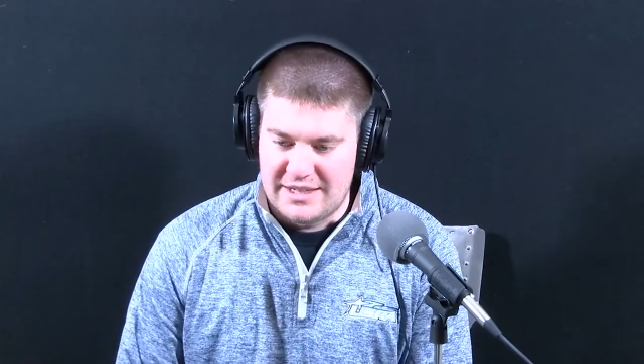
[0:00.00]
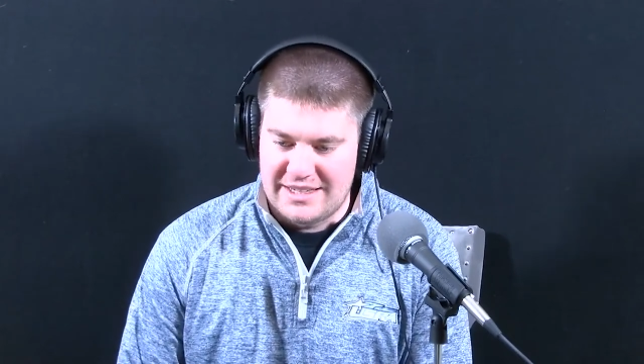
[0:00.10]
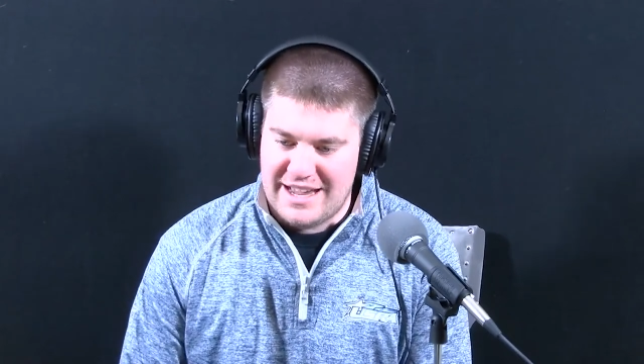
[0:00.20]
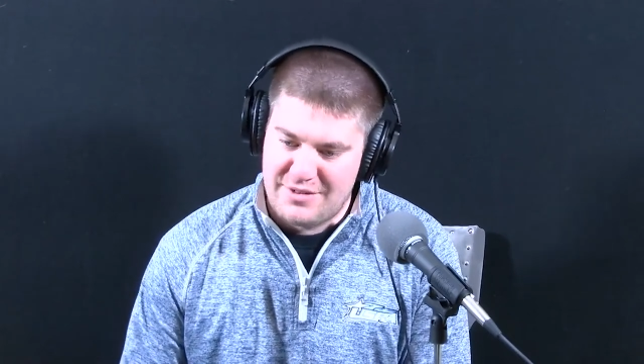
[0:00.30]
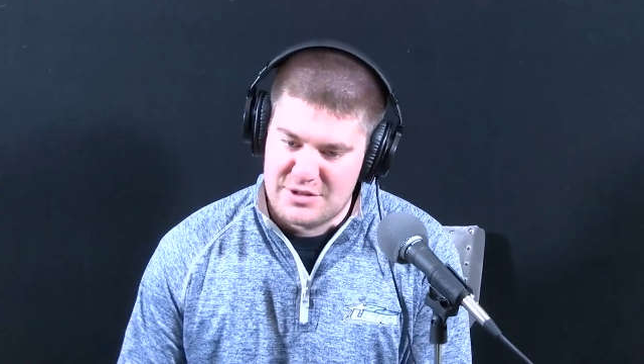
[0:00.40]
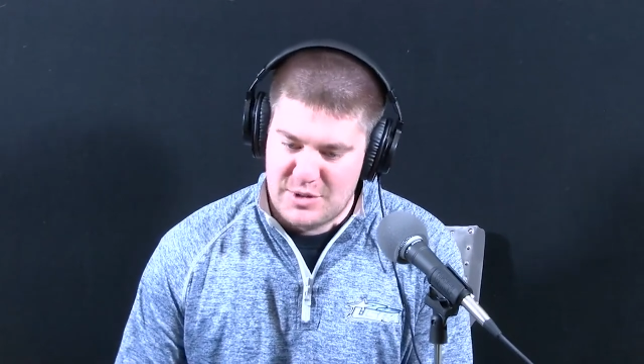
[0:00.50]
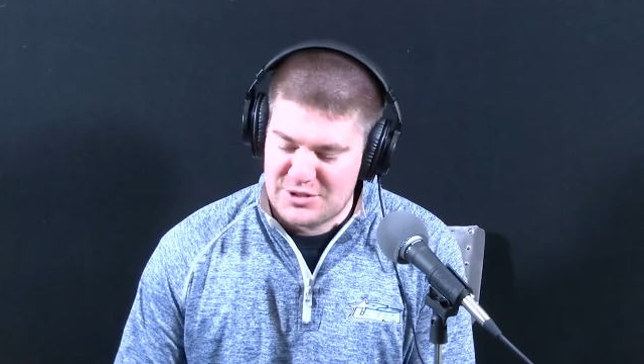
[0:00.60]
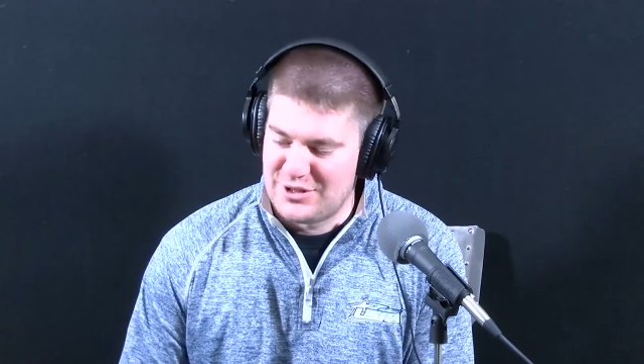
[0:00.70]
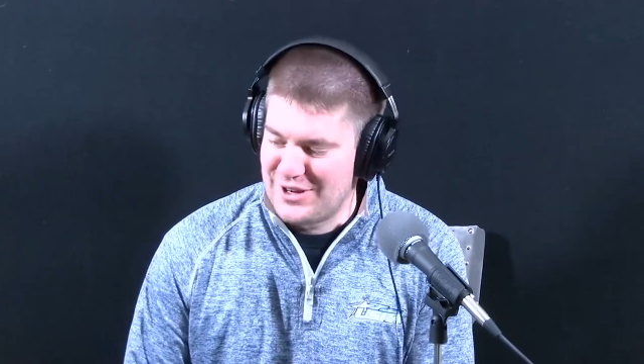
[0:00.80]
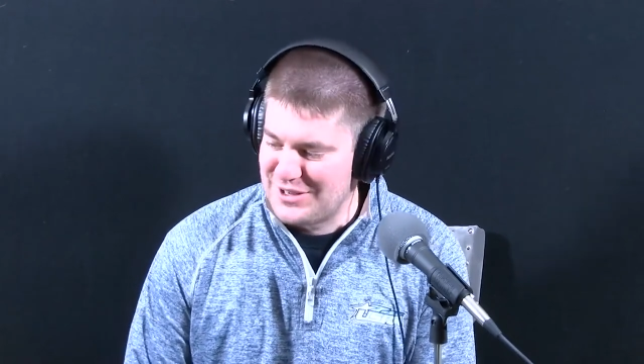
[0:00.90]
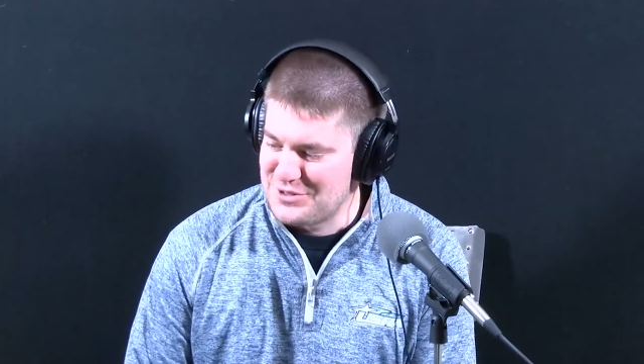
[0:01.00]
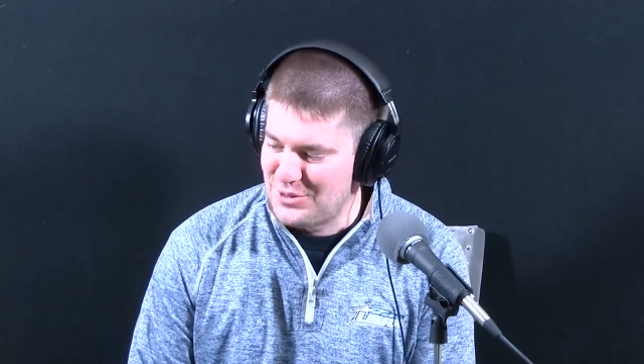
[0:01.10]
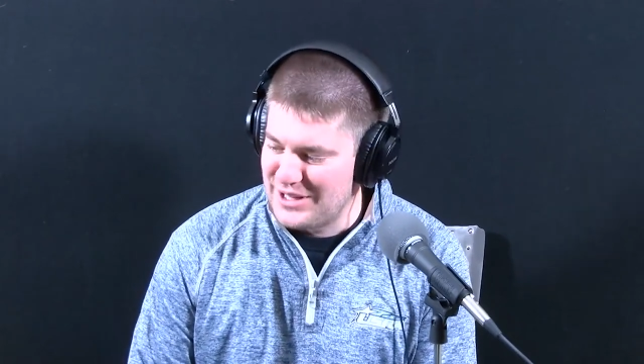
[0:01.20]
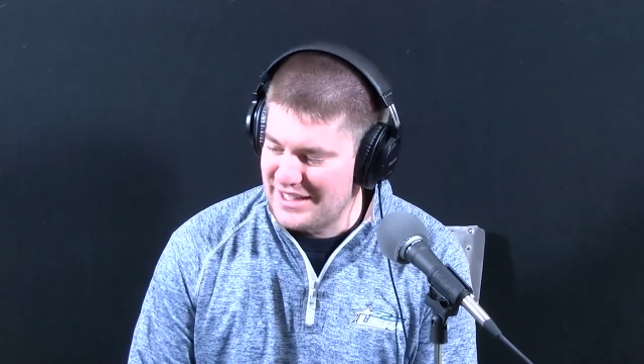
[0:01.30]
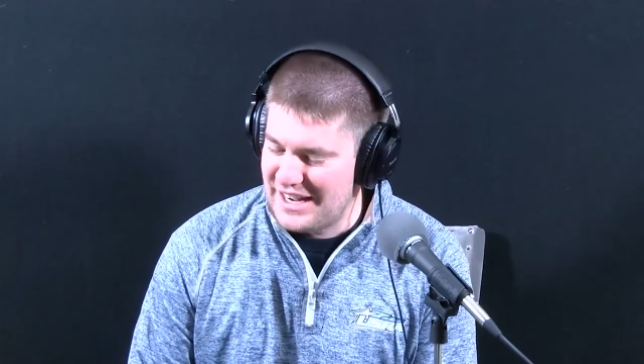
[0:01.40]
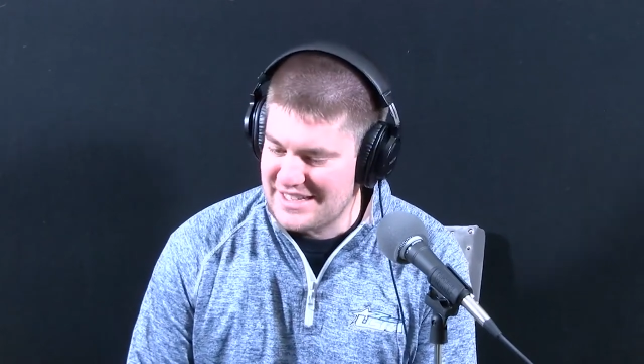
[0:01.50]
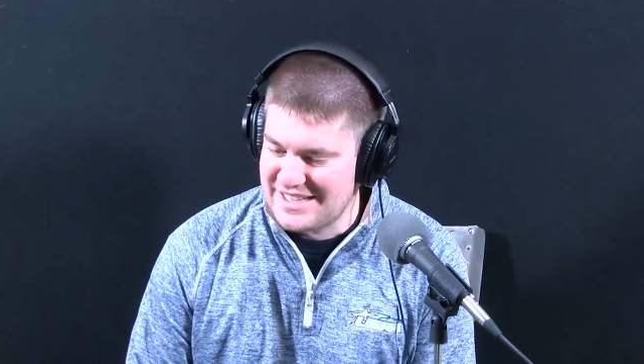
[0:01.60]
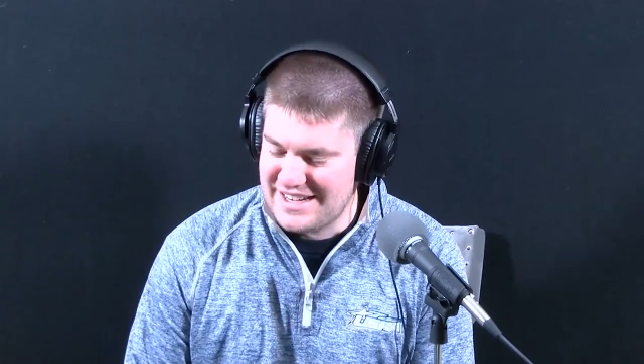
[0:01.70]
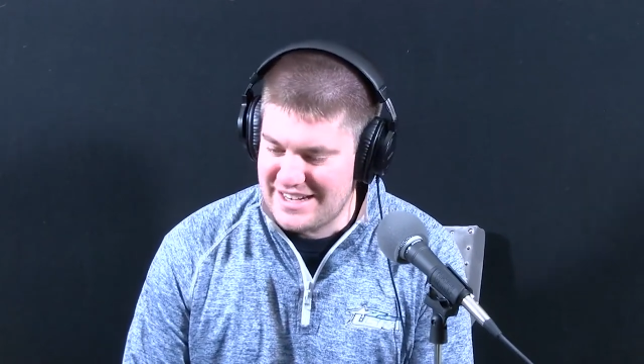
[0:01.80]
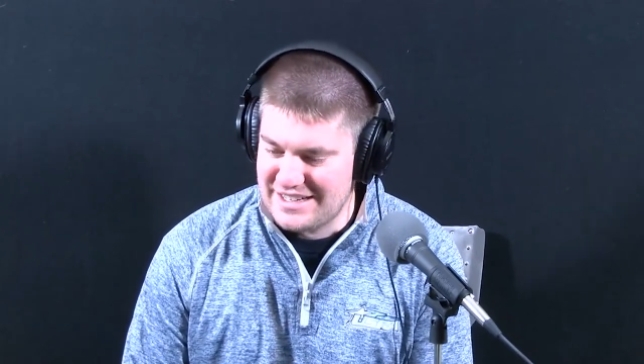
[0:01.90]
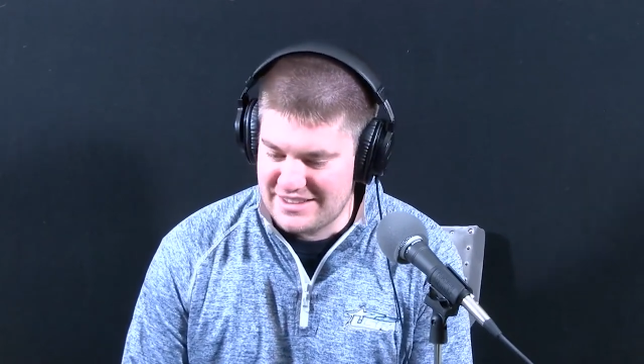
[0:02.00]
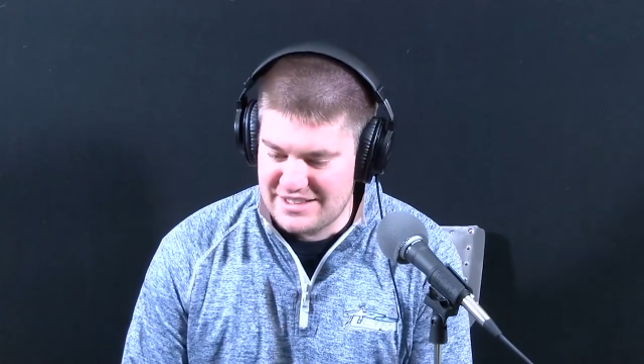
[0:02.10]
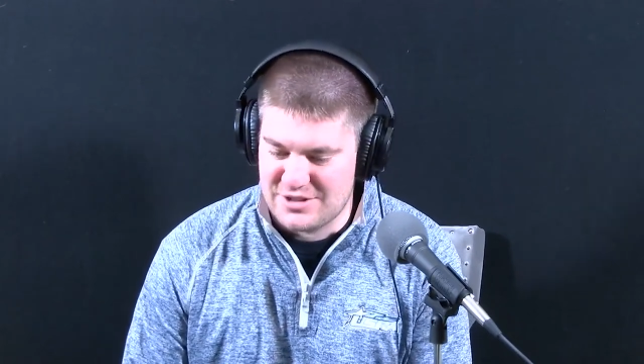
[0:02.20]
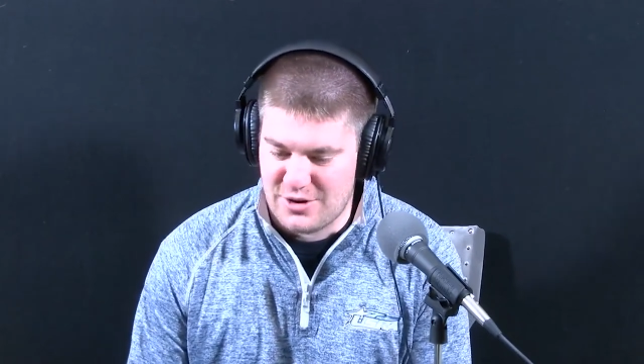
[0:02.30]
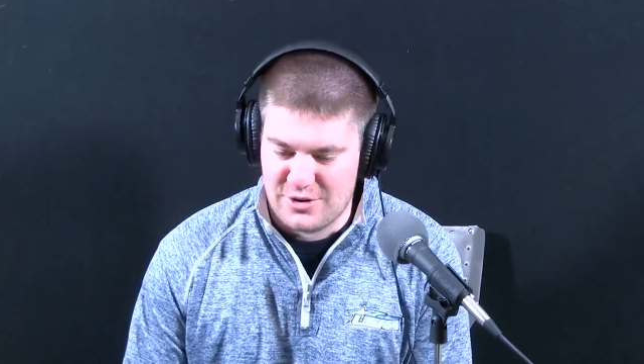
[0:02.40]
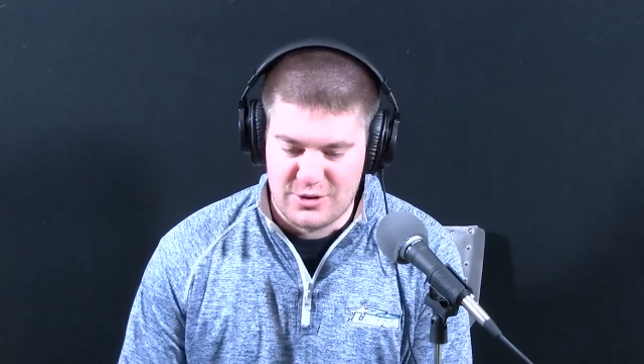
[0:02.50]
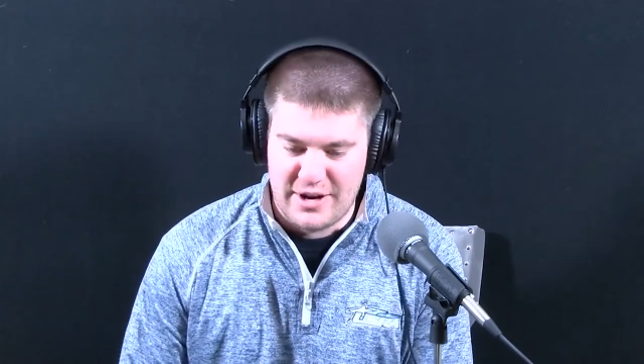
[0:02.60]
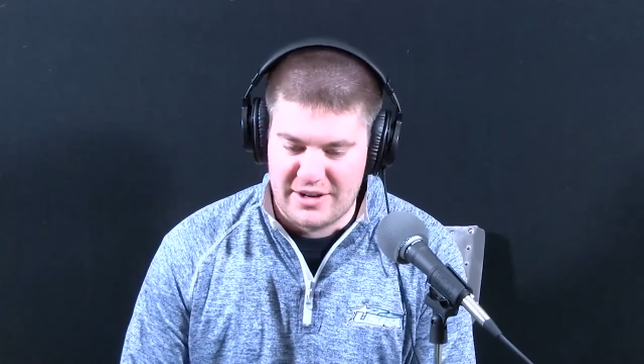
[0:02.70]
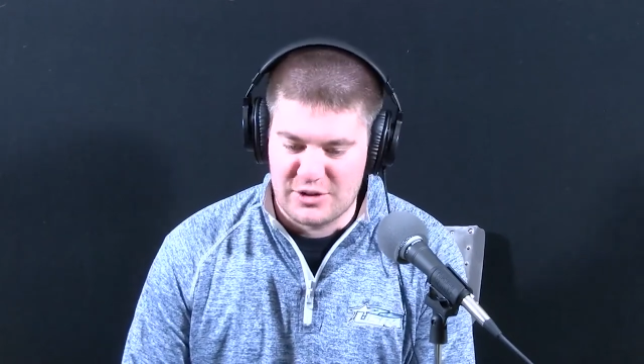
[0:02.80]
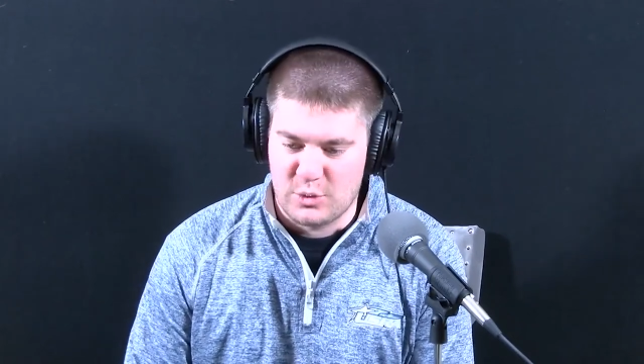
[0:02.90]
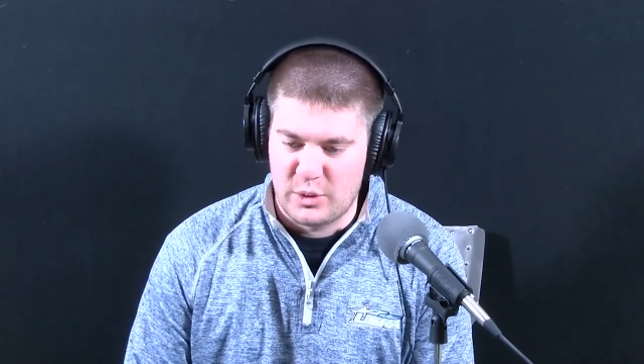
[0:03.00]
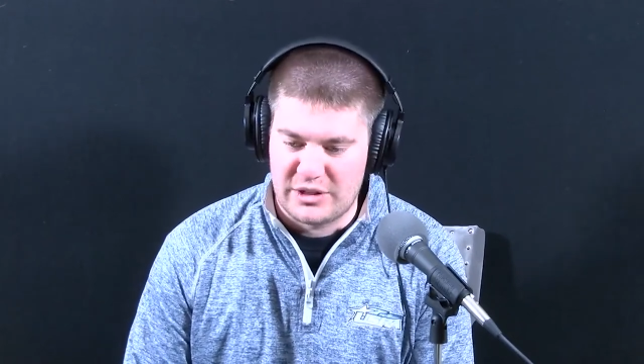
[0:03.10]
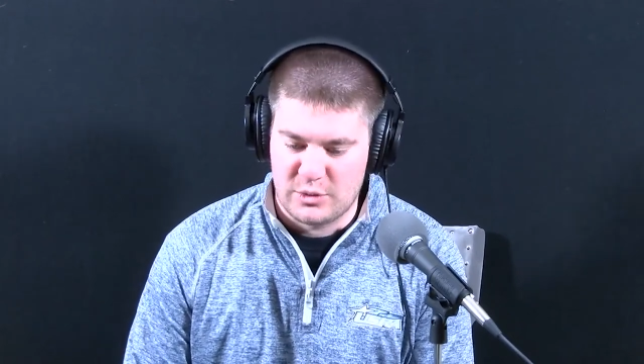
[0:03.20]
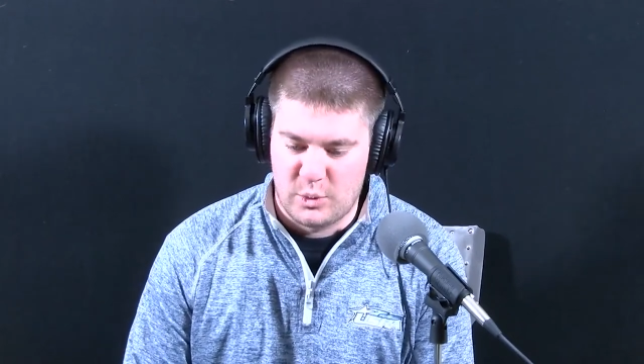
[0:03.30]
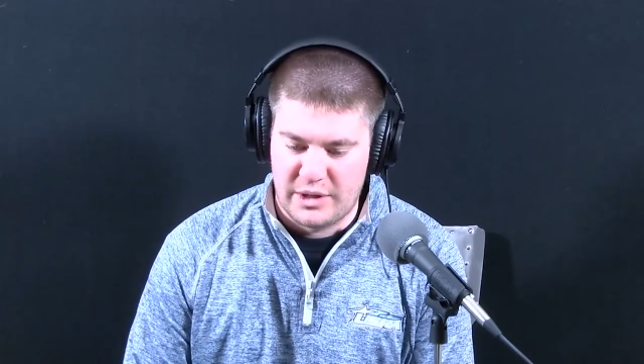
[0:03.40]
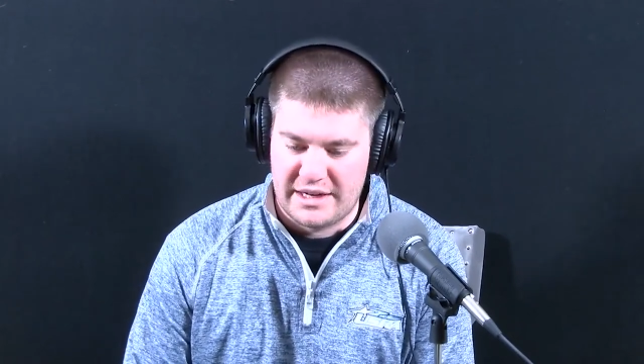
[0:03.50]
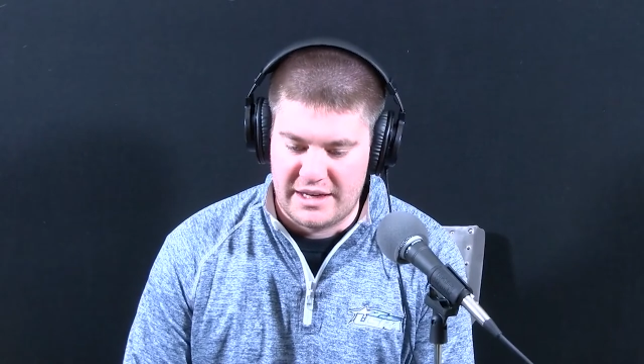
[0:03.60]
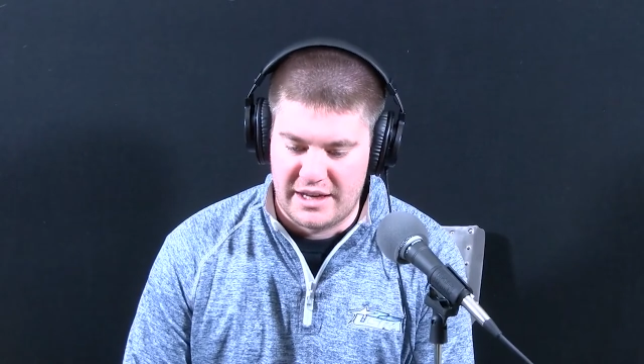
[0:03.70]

didn't have as much luck in twenty nineteen and then turned it around in twenty twenty.